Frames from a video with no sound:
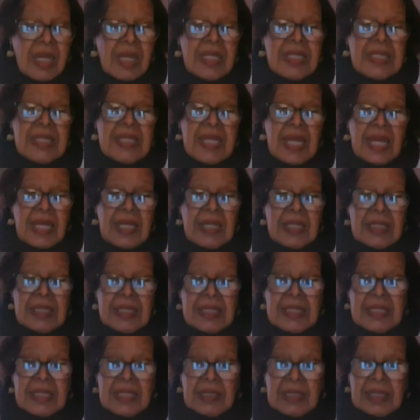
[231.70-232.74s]
ASALH
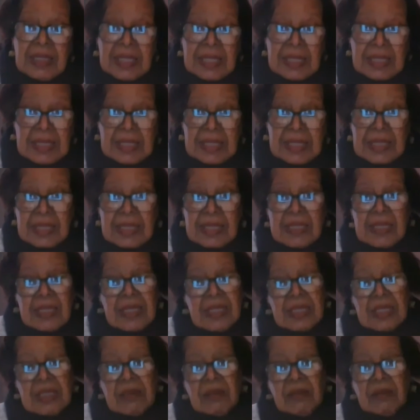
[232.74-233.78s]
still exists.
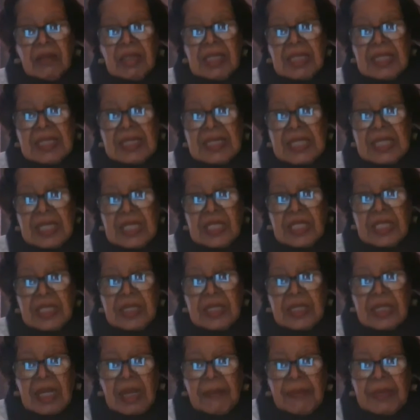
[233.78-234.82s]
It's an
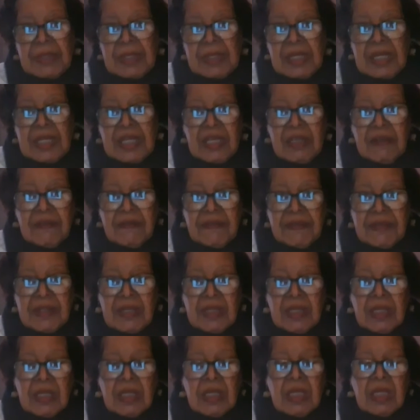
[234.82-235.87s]
organization, I believe,
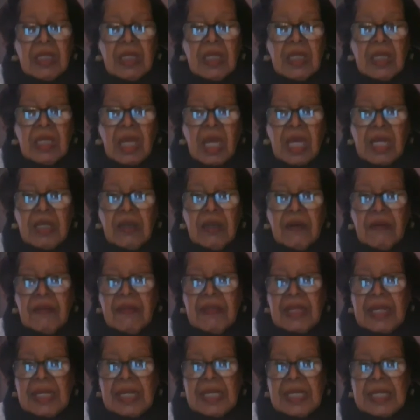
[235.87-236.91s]
I know
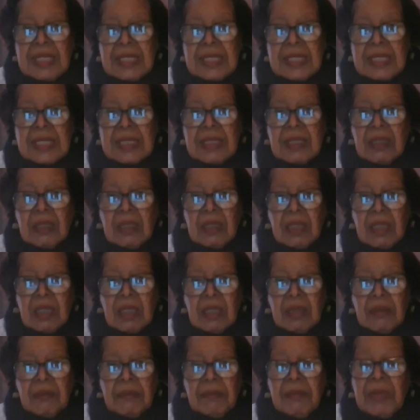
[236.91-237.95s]
that its
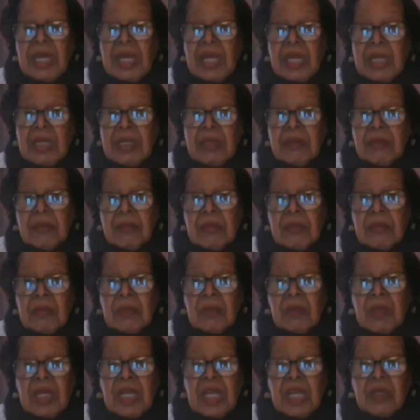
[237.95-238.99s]
main
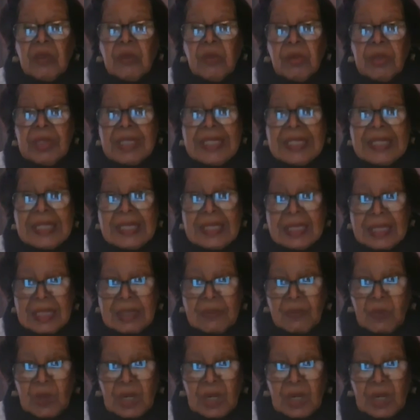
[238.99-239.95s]
headquarters are in